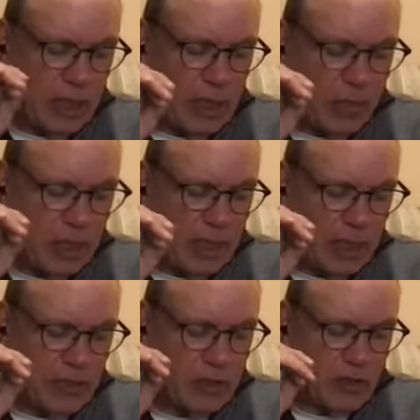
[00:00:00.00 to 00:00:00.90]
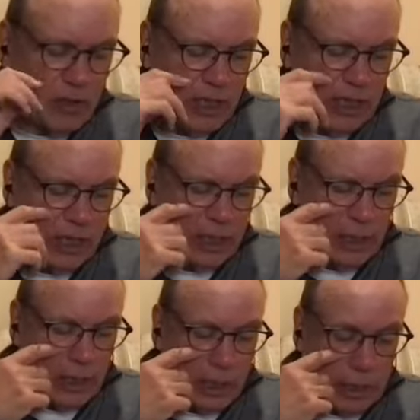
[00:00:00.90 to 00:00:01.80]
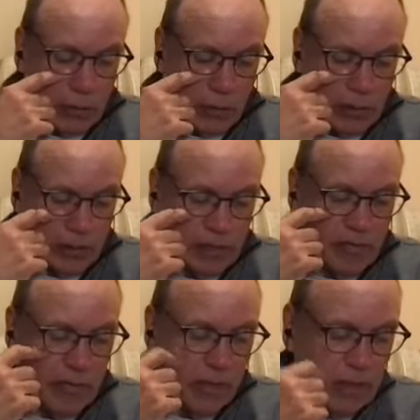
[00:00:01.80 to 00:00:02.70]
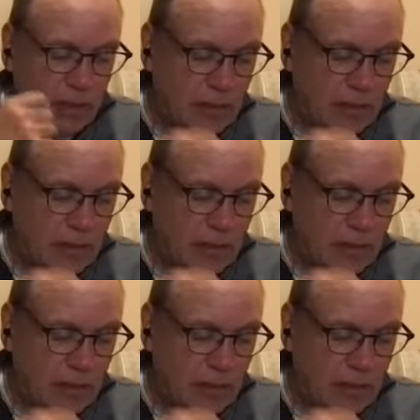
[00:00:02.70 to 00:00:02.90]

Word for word: and by not straining, I crossed the flood.